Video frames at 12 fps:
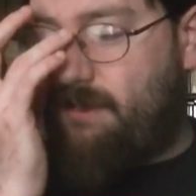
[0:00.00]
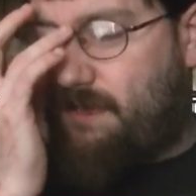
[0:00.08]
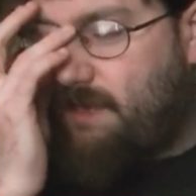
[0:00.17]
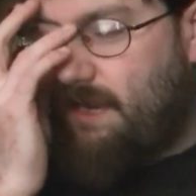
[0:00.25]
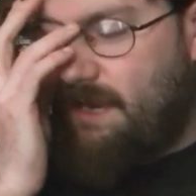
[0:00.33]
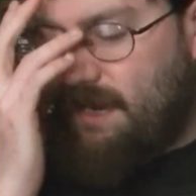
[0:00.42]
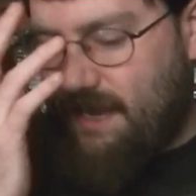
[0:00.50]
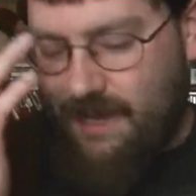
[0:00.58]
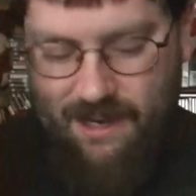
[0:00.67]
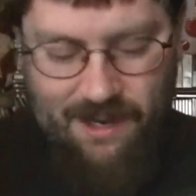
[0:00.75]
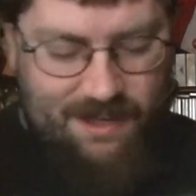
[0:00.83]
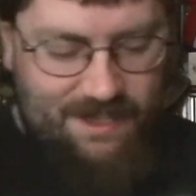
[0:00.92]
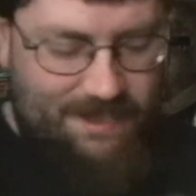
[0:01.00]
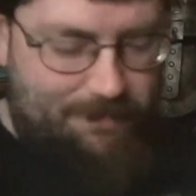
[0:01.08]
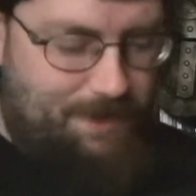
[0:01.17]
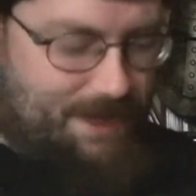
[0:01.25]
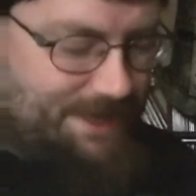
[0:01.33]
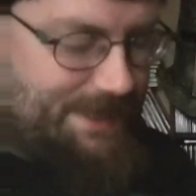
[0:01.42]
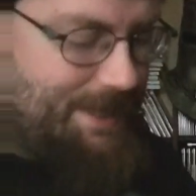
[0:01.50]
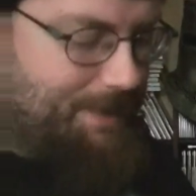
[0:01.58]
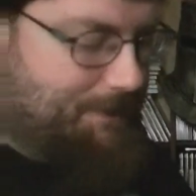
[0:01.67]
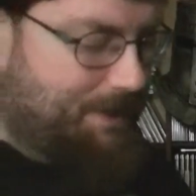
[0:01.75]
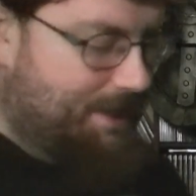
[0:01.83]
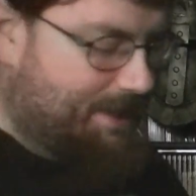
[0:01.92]
it's kind of hard to pass that
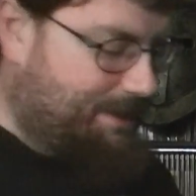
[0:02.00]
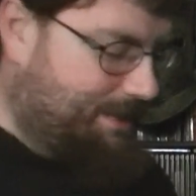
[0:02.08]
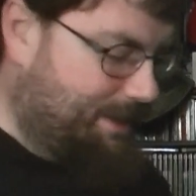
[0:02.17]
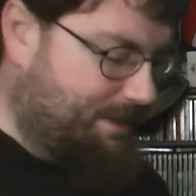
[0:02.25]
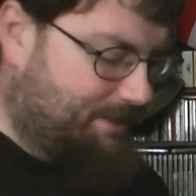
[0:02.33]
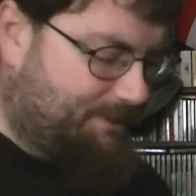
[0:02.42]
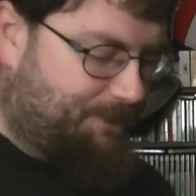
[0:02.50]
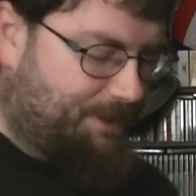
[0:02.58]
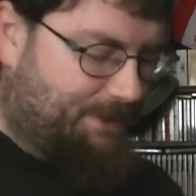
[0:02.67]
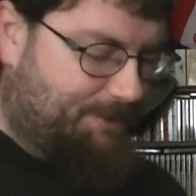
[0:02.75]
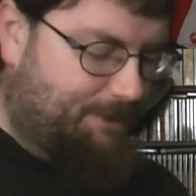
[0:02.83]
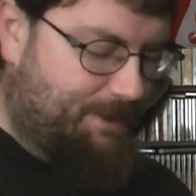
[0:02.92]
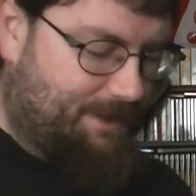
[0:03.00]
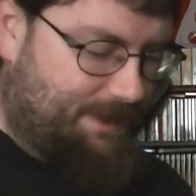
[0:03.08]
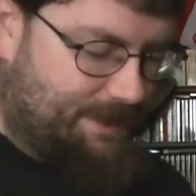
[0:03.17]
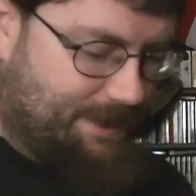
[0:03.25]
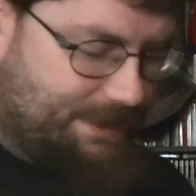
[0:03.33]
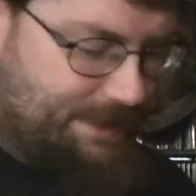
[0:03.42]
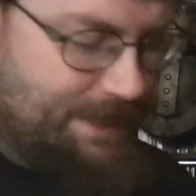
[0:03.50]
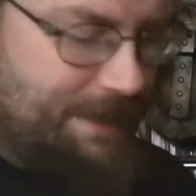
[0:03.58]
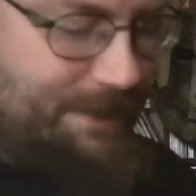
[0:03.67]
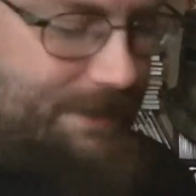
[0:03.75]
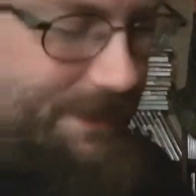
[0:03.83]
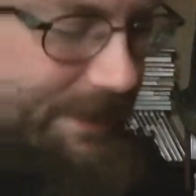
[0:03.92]
up. Now, here's what's really nice.
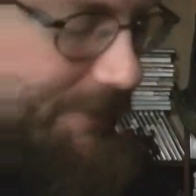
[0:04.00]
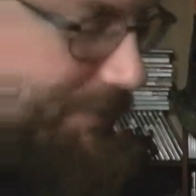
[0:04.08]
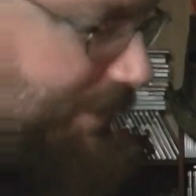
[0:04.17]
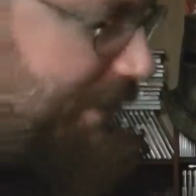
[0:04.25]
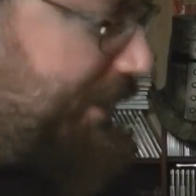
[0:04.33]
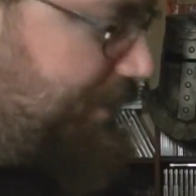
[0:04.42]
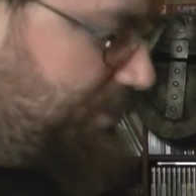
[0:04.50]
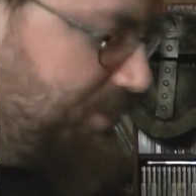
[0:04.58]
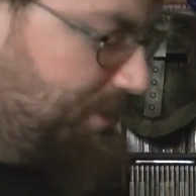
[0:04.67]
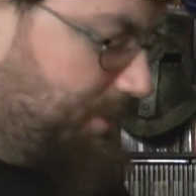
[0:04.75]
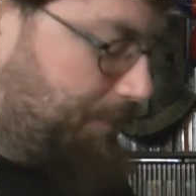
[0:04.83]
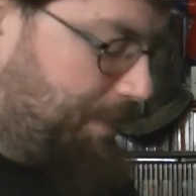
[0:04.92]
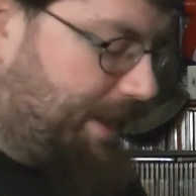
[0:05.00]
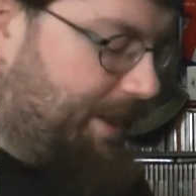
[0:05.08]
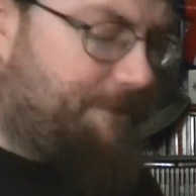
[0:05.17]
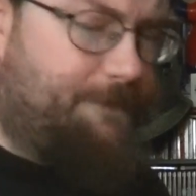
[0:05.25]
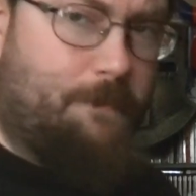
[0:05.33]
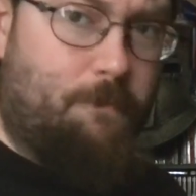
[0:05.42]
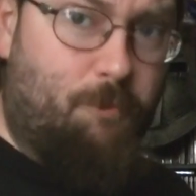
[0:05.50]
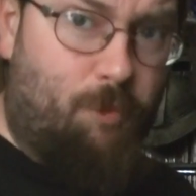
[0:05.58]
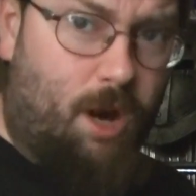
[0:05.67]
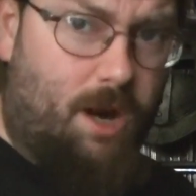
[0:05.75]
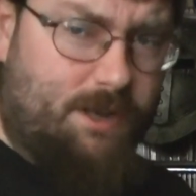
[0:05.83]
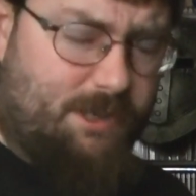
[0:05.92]
This was a dual pack from
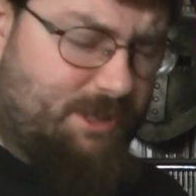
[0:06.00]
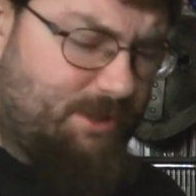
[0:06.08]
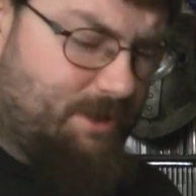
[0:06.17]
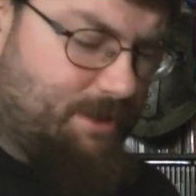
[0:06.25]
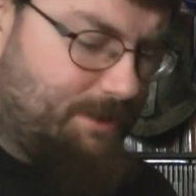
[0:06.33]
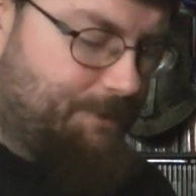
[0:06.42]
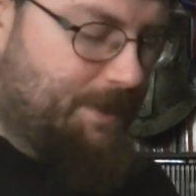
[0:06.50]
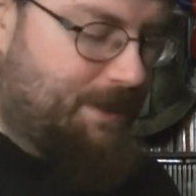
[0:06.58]
Rockstar.